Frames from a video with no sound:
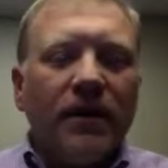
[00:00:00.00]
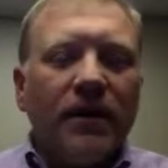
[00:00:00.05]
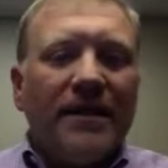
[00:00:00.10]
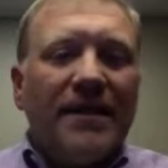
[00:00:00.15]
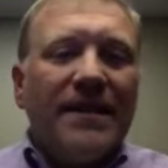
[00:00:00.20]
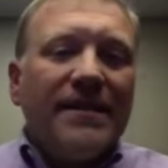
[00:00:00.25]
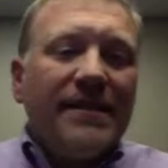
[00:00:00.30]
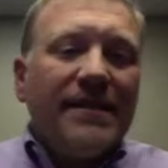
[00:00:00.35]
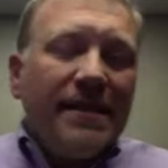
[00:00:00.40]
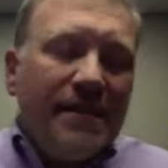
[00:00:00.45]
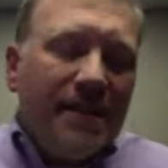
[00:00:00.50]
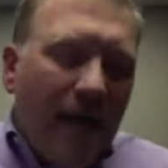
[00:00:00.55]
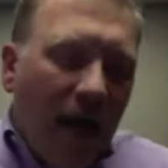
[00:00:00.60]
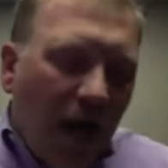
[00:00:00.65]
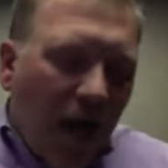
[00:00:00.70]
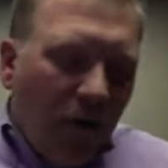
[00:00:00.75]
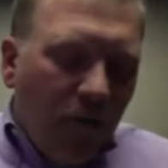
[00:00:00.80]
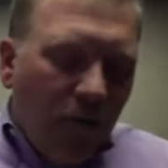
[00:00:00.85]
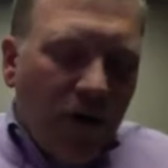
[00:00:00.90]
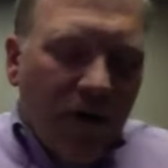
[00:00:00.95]
This is
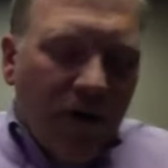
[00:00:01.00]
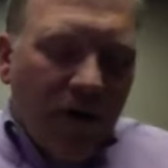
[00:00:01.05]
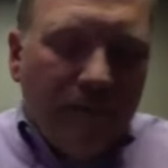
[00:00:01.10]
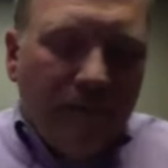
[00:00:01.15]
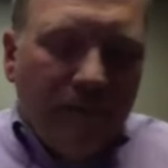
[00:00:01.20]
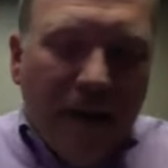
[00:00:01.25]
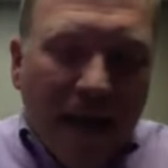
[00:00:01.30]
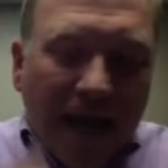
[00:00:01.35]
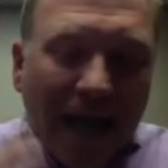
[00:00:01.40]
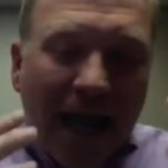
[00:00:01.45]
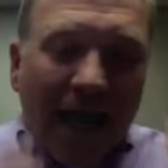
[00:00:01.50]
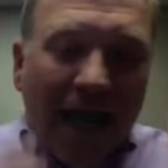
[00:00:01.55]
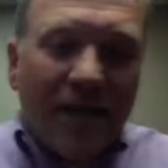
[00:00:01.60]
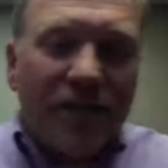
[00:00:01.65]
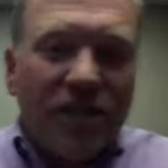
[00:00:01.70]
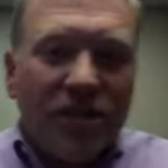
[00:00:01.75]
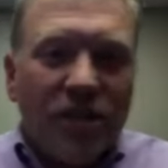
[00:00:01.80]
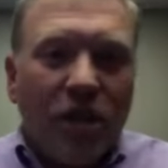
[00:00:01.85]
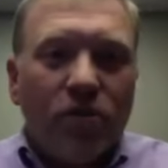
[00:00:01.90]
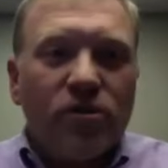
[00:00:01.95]
not where the mega
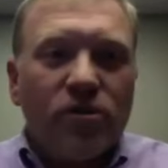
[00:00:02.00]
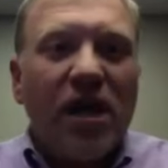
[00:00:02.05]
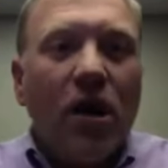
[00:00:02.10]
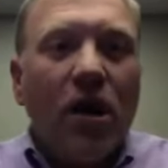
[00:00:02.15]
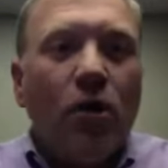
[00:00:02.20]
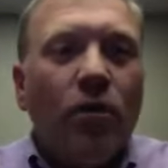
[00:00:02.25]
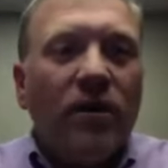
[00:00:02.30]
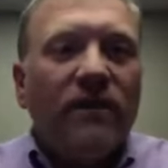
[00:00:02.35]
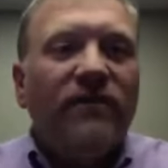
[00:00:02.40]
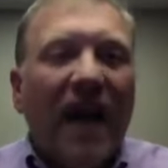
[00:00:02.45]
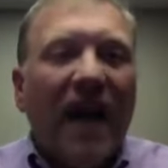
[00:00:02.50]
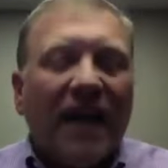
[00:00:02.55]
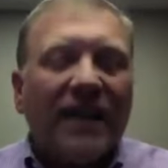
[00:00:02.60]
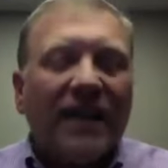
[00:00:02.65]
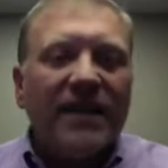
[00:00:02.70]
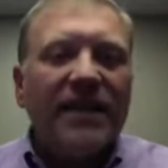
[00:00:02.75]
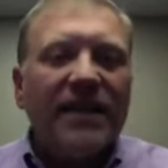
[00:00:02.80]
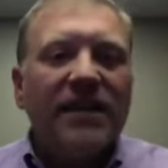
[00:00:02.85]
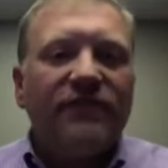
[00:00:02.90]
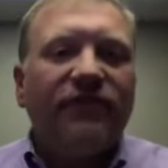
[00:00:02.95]
agents goes, we've got
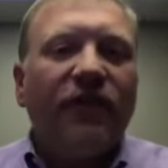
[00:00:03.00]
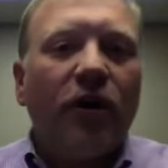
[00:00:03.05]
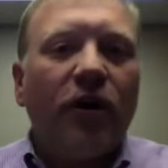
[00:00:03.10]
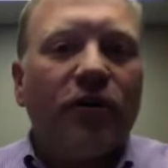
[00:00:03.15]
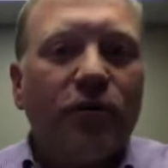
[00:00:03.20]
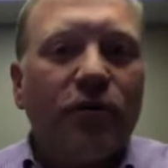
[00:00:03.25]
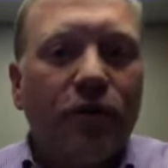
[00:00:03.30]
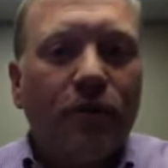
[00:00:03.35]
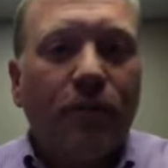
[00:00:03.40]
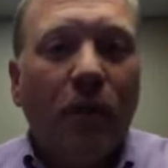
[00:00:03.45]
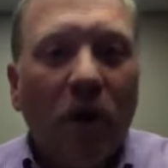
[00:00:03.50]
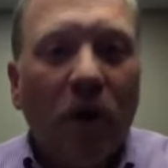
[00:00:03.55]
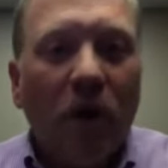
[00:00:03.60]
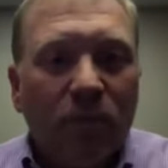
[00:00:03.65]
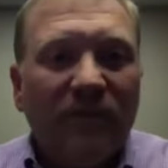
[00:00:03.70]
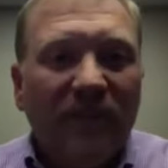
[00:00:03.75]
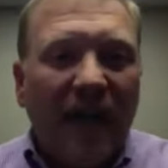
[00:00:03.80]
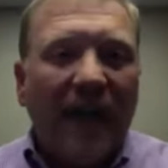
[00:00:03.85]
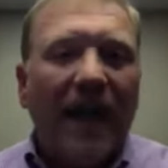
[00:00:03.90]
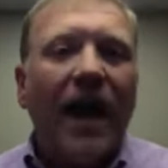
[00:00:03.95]
leads falling through the part,
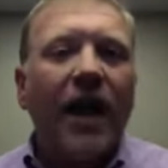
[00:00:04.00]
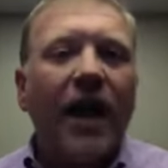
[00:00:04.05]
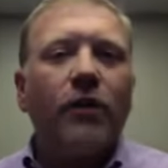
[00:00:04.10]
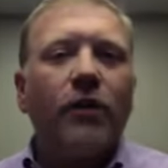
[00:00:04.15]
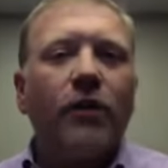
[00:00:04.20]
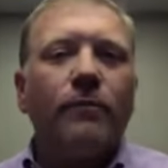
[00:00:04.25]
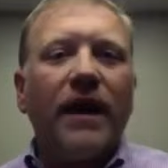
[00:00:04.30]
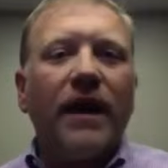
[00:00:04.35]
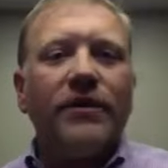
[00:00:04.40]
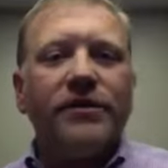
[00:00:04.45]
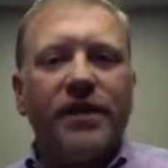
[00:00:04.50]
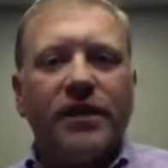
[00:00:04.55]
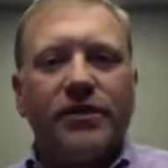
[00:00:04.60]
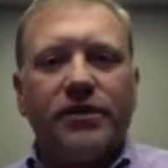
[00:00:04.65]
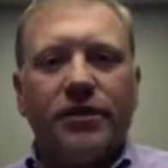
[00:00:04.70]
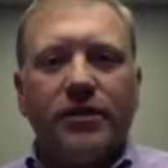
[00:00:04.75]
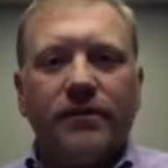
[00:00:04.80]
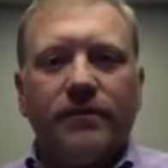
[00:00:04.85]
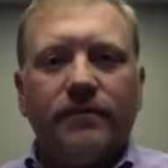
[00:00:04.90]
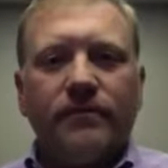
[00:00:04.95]
we've got to hire a buyer's
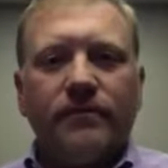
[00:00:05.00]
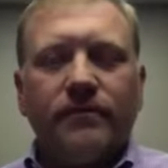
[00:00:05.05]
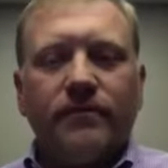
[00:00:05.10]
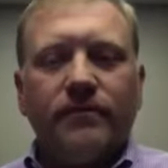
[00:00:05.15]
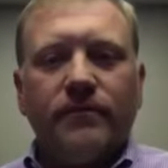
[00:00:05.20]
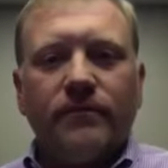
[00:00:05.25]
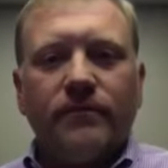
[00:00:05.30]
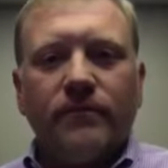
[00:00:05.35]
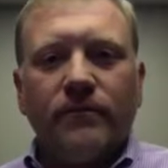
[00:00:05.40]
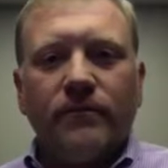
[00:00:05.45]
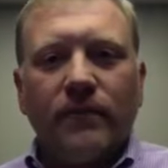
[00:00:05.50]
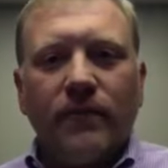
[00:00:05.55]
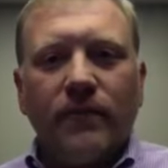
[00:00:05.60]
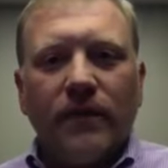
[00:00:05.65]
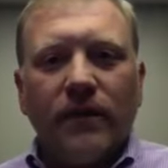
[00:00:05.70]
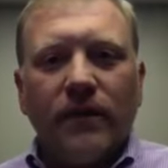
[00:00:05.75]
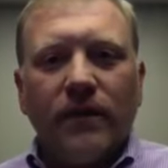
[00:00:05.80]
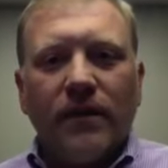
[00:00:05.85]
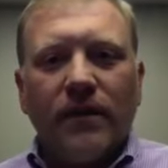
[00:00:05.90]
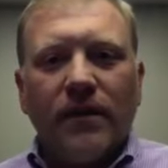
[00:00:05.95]
agent.
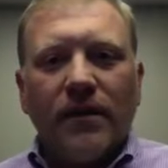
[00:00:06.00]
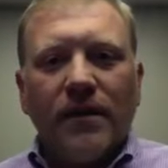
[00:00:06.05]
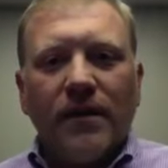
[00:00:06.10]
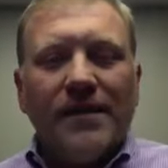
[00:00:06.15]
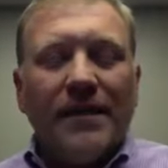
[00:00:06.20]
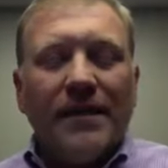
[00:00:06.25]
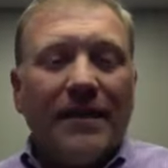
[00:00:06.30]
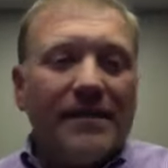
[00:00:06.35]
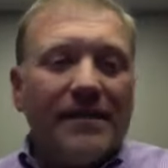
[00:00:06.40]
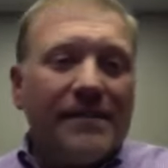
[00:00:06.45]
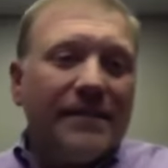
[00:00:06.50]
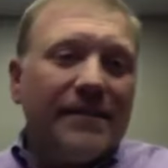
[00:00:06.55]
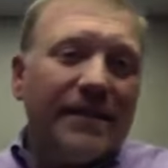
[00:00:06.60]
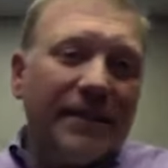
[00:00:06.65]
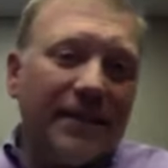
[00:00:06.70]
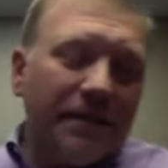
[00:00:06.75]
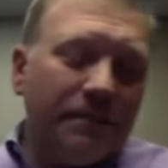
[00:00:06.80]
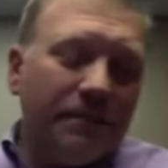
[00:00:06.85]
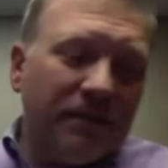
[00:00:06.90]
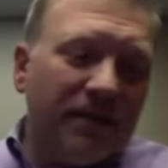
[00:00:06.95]
See, because the
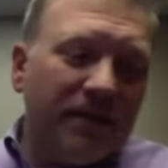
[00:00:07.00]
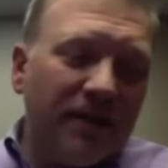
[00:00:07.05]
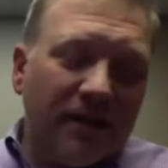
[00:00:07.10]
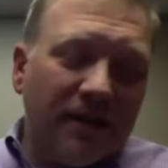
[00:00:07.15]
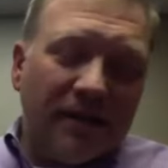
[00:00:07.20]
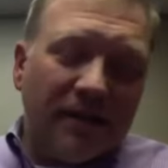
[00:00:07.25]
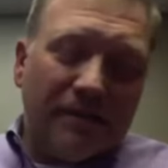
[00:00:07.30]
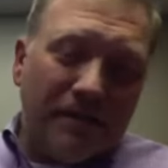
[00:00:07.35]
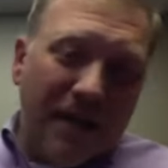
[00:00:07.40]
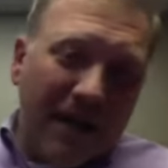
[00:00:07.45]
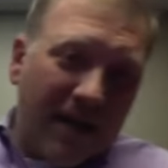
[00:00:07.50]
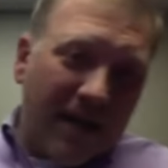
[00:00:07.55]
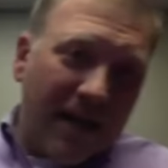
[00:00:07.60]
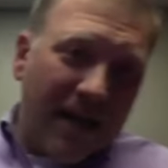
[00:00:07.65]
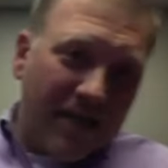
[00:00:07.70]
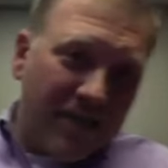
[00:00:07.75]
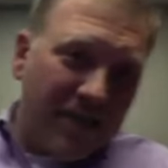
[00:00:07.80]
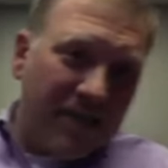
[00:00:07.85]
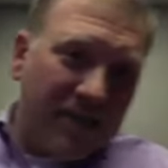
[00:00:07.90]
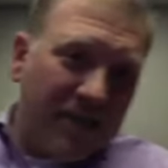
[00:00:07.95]
60% of the mega
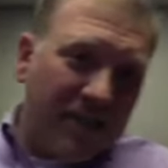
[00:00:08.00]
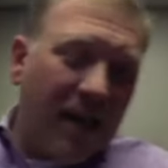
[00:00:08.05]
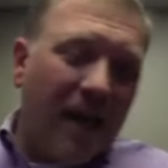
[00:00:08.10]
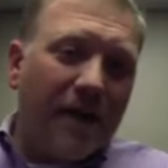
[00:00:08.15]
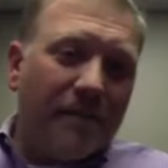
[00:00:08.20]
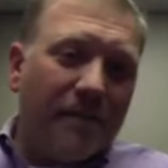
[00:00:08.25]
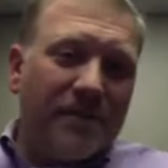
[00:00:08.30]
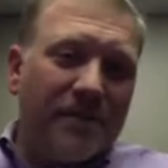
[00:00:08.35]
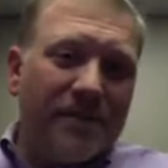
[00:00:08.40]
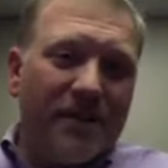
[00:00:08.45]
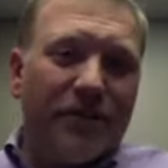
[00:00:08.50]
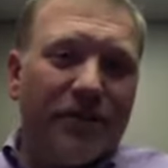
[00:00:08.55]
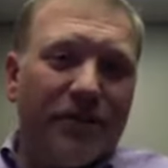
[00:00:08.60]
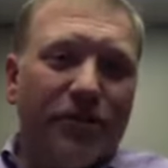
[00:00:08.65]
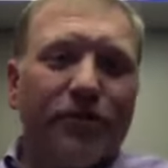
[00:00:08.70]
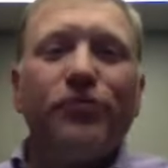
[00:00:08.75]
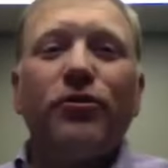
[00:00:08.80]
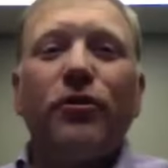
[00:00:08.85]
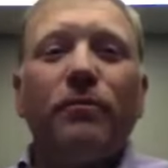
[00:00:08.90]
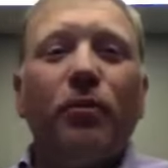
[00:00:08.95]
agent's job that they're
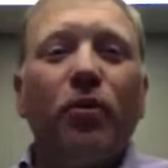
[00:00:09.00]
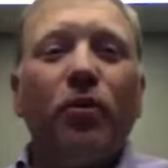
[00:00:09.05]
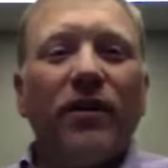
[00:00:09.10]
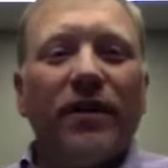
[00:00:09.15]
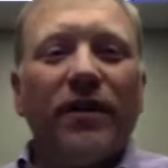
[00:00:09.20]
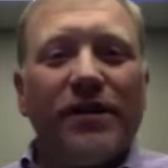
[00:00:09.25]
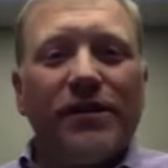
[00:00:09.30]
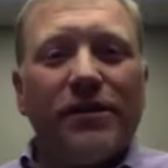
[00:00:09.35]
doing poorly is